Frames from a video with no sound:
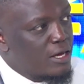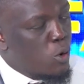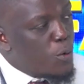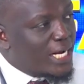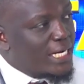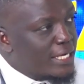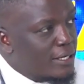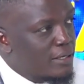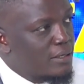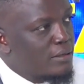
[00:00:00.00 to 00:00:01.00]

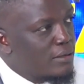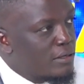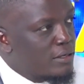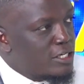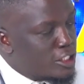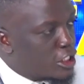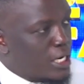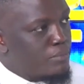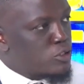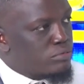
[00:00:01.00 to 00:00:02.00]
Weekly. Each
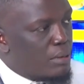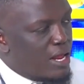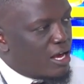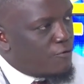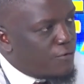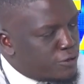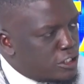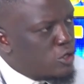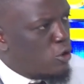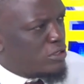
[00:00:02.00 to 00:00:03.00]
club is doing maybe like
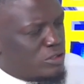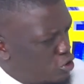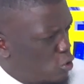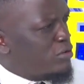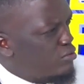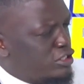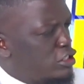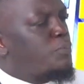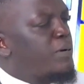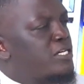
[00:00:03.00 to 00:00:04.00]
50 or, you know,
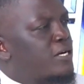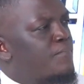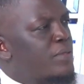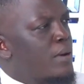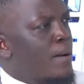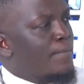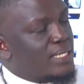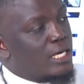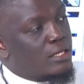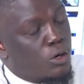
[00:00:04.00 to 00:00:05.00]
depending.
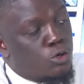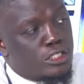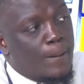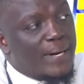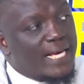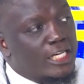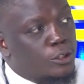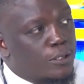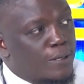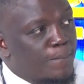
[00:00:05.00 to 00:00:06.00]
But the cost
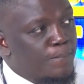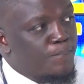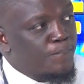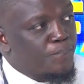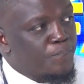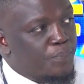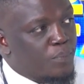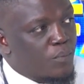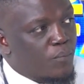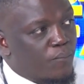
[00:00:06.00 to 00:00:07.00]
implication,
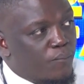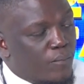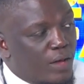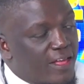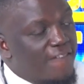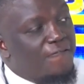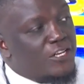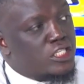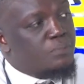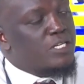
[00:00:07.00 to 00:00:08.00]
the
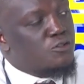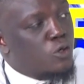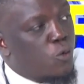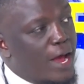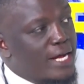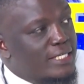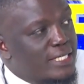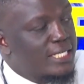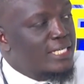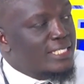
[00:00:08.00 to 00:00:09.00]
investment required,
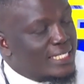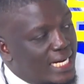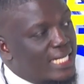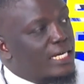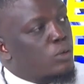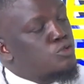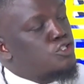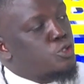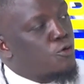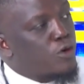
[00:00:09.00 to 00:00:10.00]
the talent
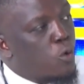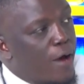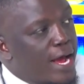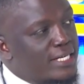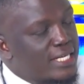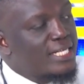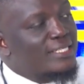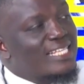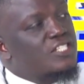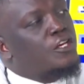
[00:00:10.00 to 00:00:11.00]
acquisition required,
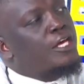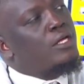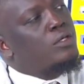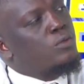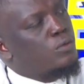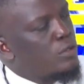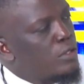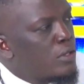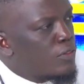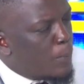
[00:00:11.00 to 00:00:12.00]
the skill,
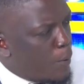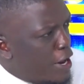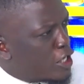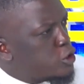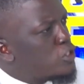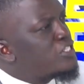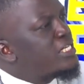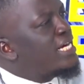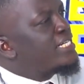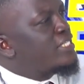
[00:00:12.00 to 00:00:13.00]
the production
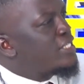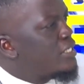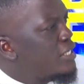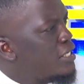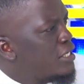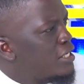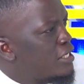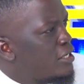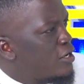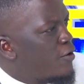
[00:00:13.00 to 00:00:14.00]
sets,
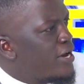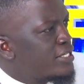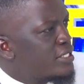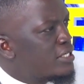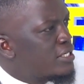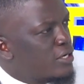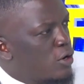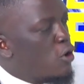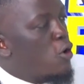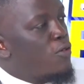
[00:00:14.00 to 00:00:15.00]
right?
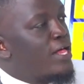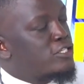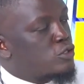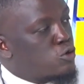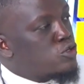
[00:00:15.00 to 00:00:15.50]
All that